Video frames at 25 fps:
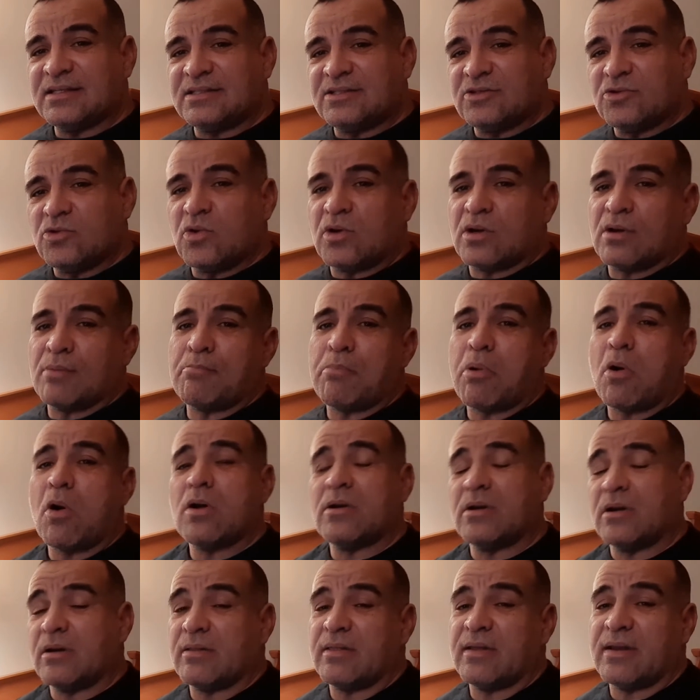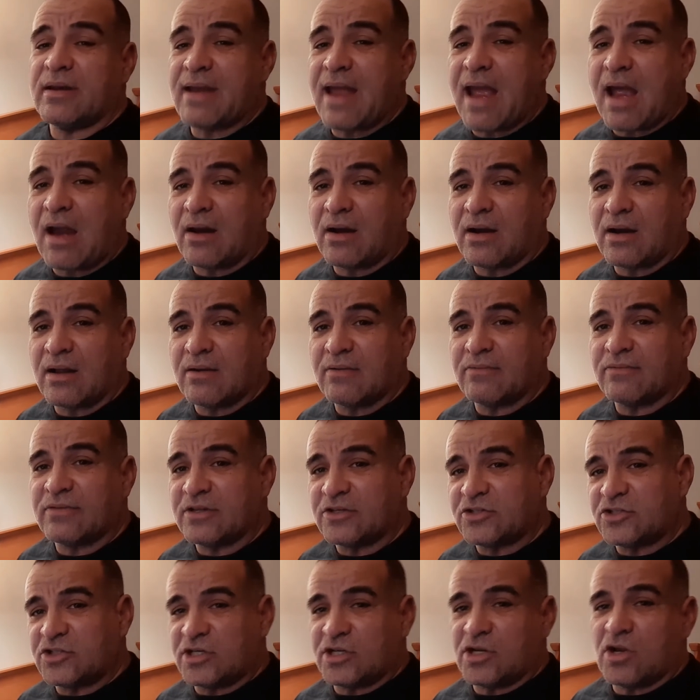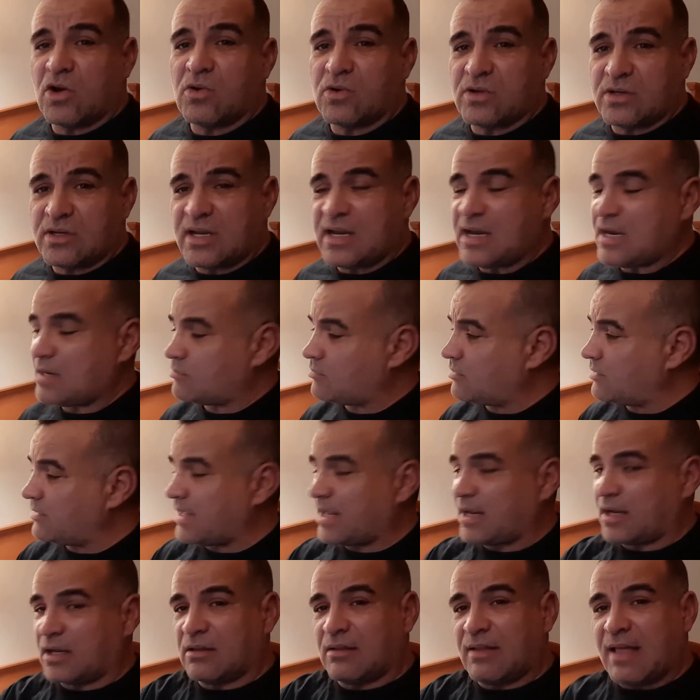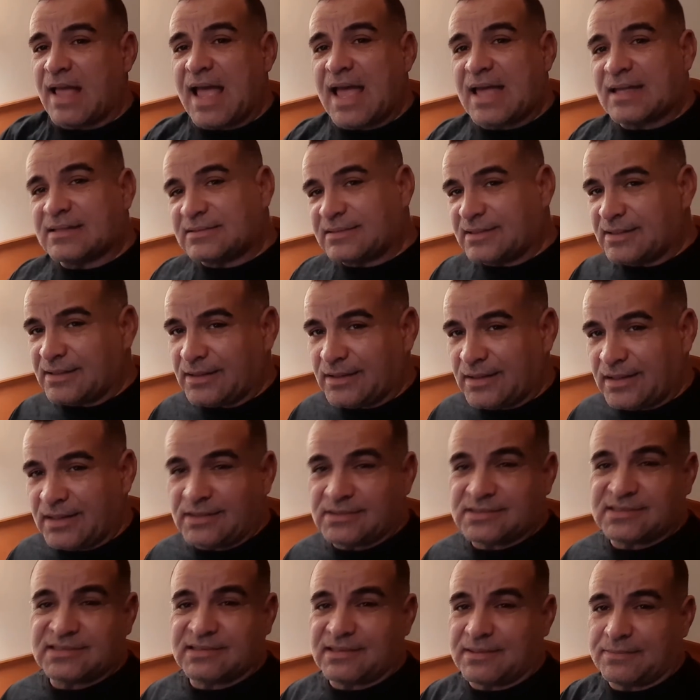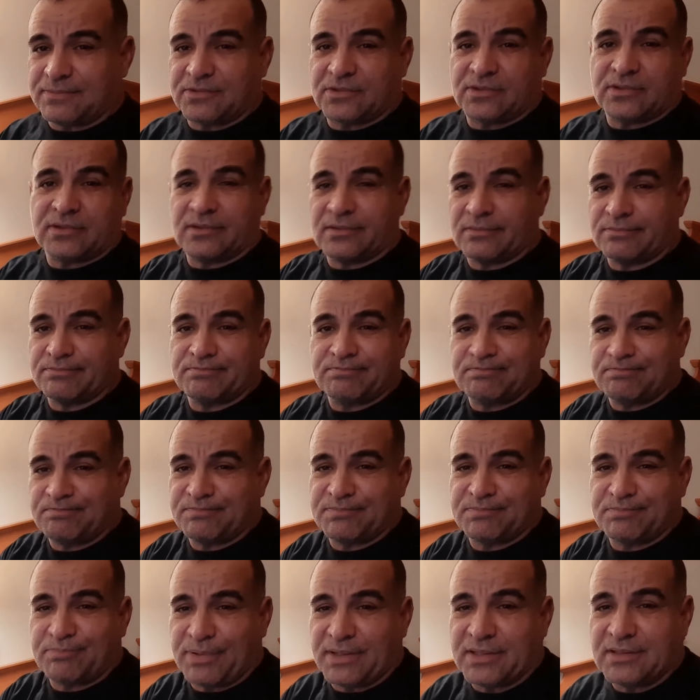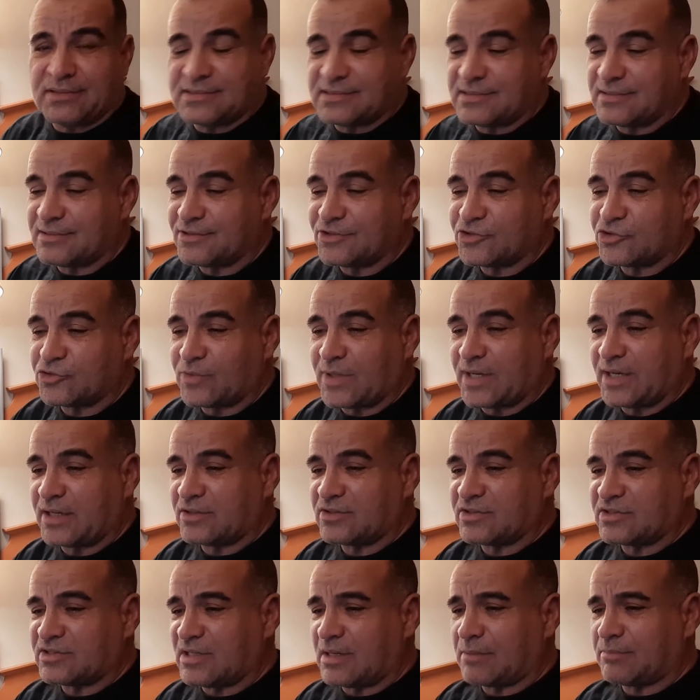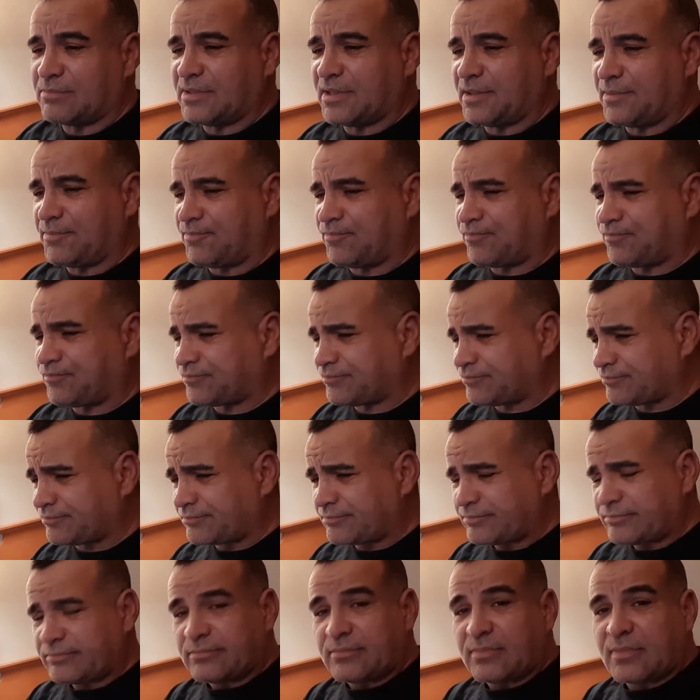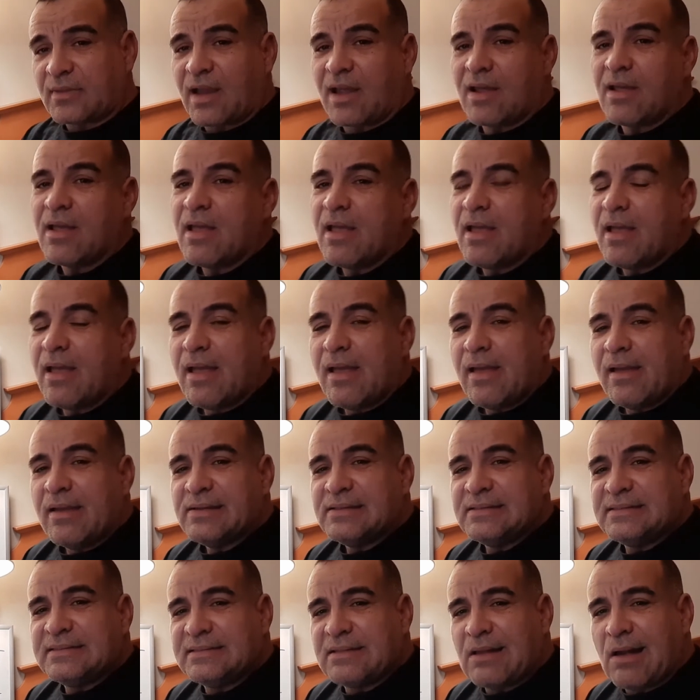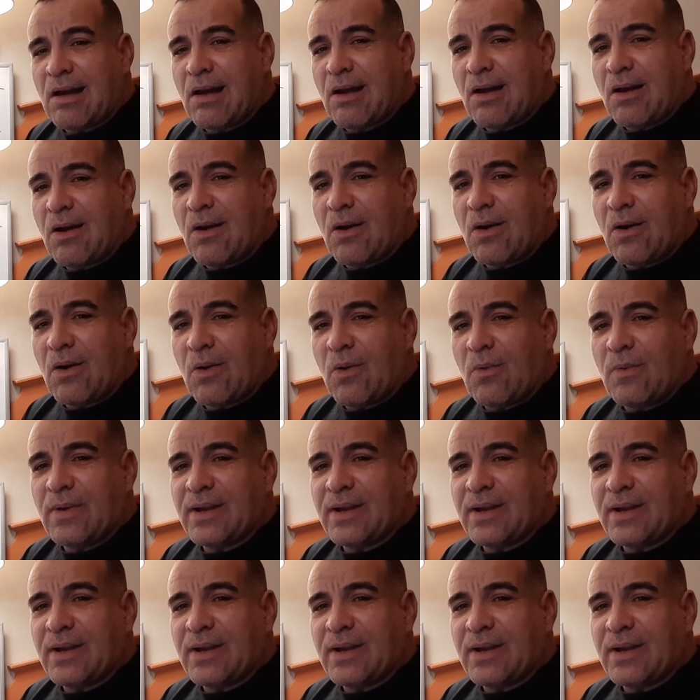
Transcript: new component of the narrative that she OD'd. Well, that glass, he slipped her pills in her drink or something. So